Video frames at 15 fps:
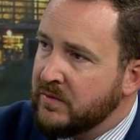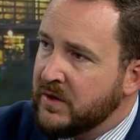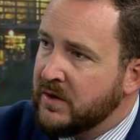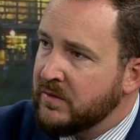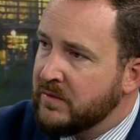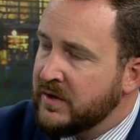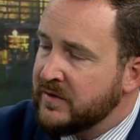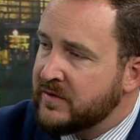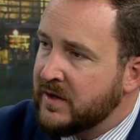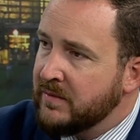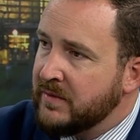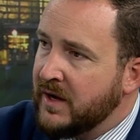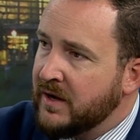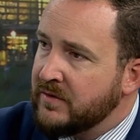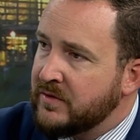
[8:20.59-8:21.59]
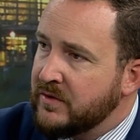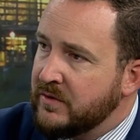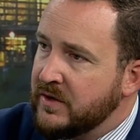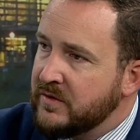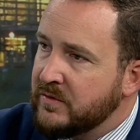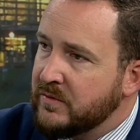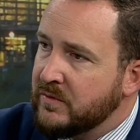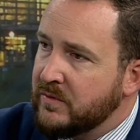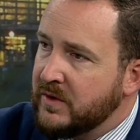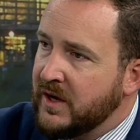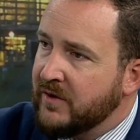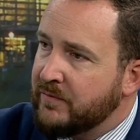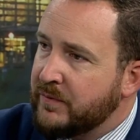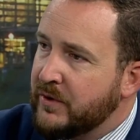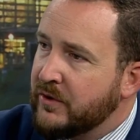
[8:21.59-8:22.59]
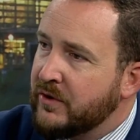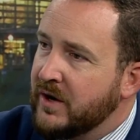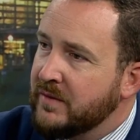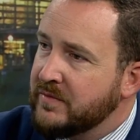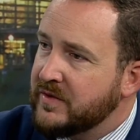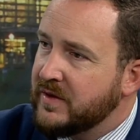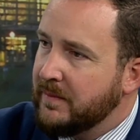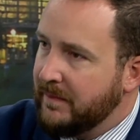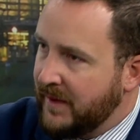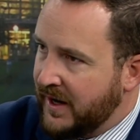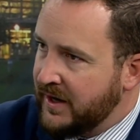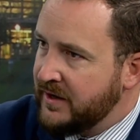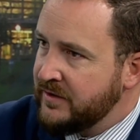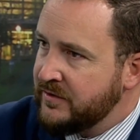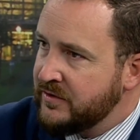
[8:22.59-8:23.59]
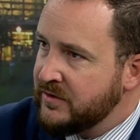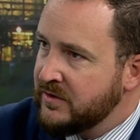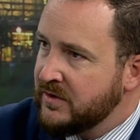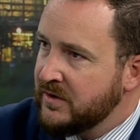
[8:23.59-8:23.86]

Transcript: what, what has come down to is we have programs to manage,